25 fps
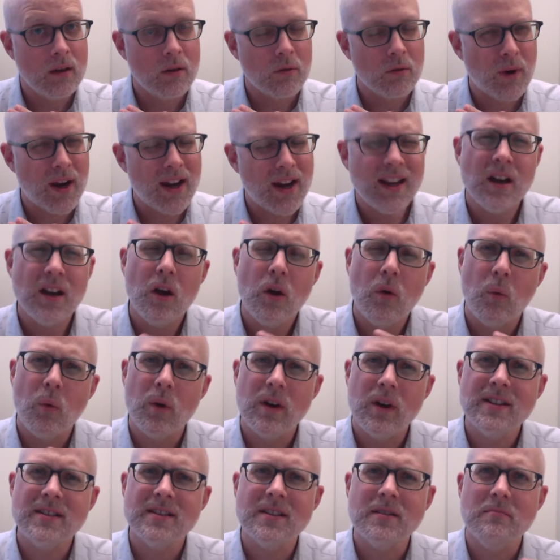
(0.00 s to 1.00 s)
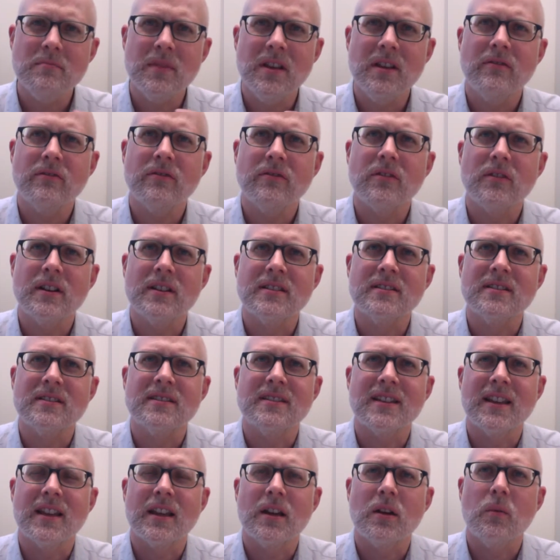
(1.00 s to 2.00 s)
Right? What does it mean for us to
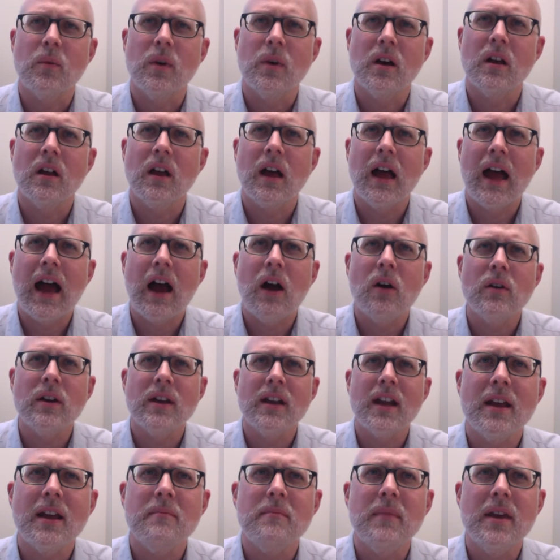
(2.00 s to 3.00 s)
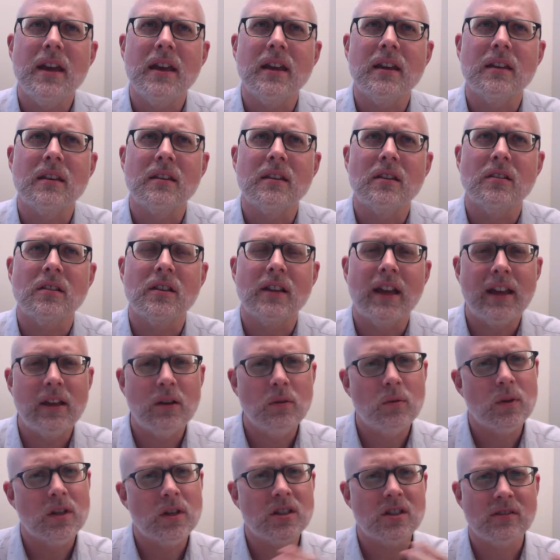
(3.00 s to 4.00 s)
say, like, well, how can make the
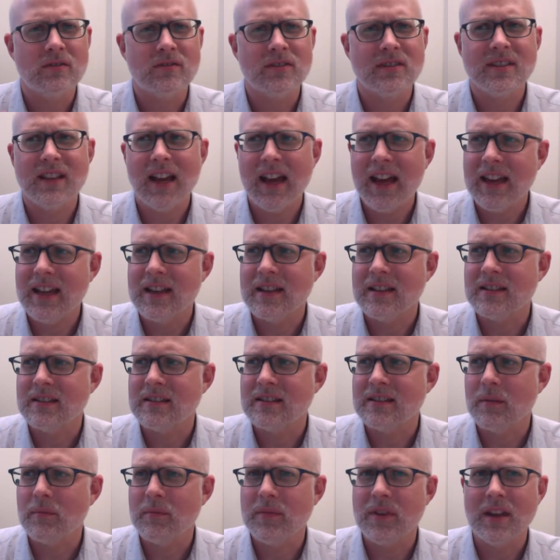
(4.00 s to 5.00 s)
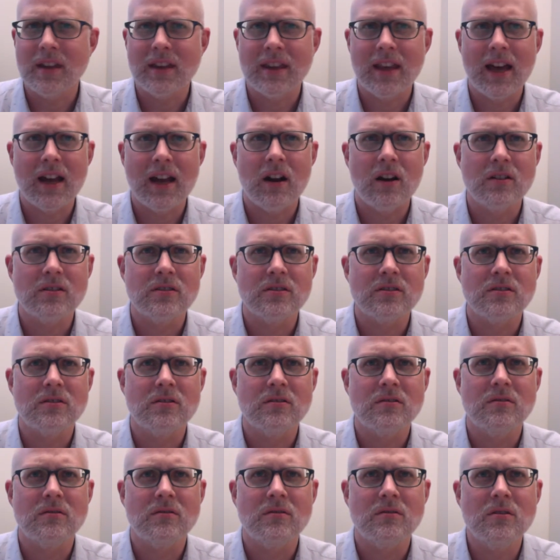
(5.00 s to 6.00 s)
language of science something that our
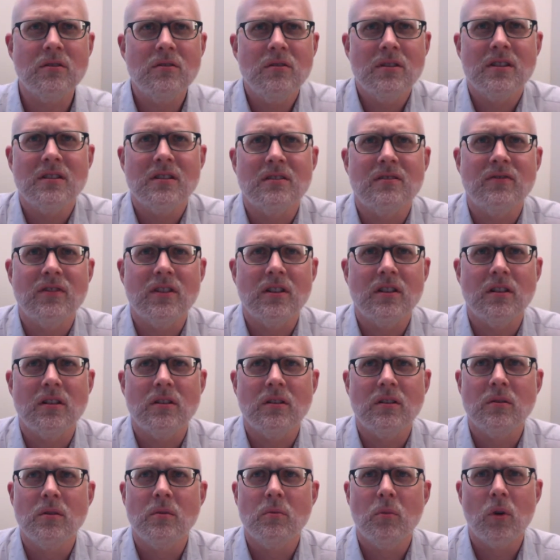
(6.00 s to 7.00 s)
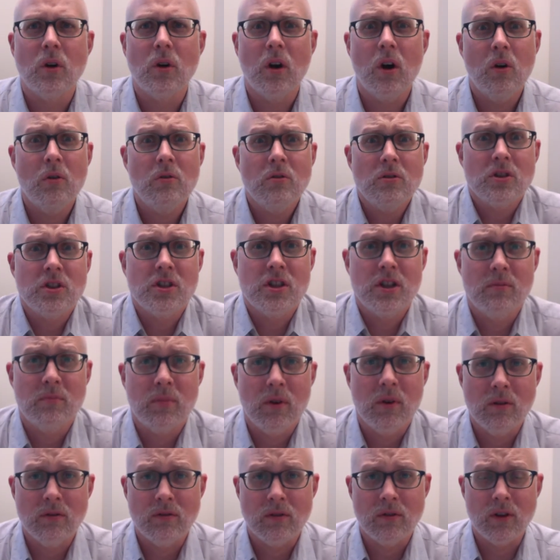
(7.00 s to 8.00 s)
students feel more ownership
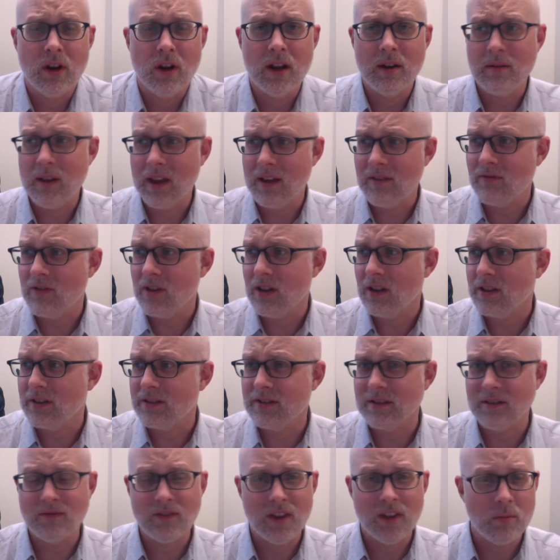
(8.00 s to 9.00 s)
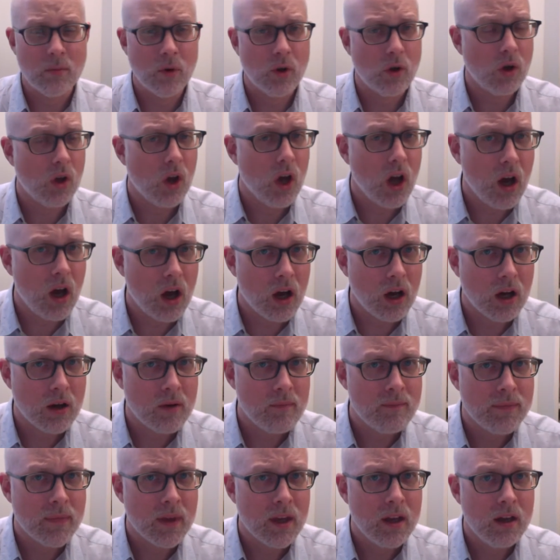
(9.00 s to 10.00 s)
over and they feel as if they belong,
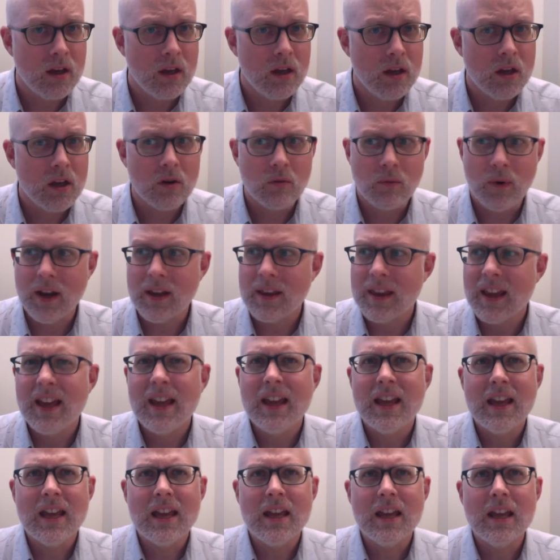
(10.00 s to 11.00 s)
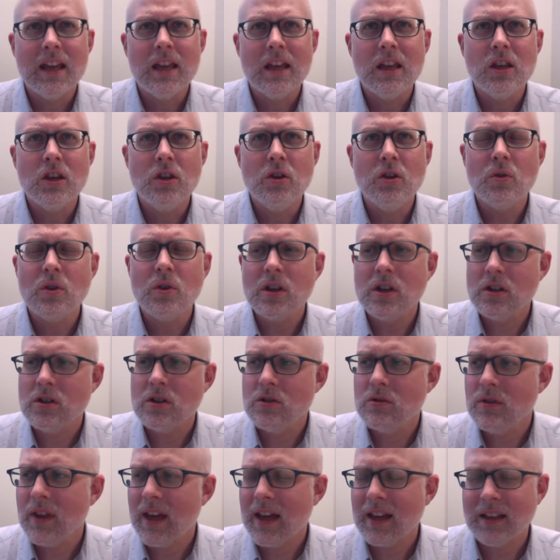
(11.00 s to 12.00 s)
right? You can
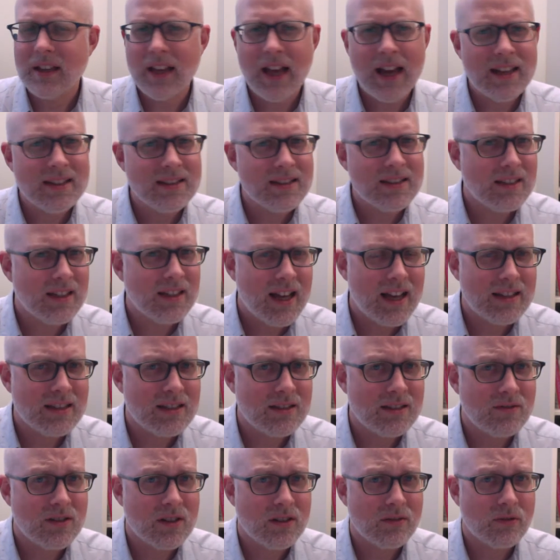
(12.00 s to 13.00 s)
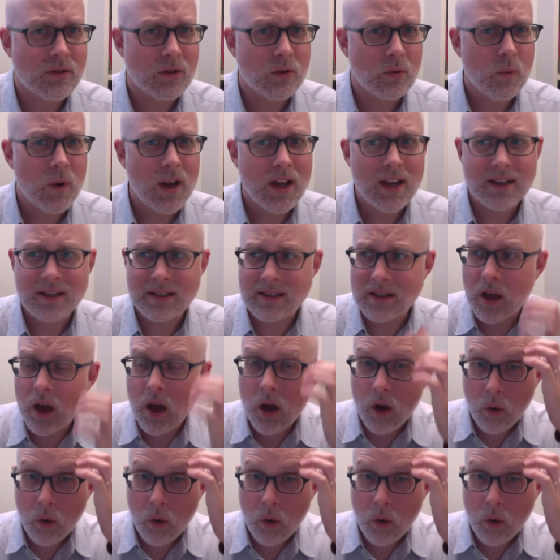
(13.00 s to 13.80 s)
do that lots and lots of different ways.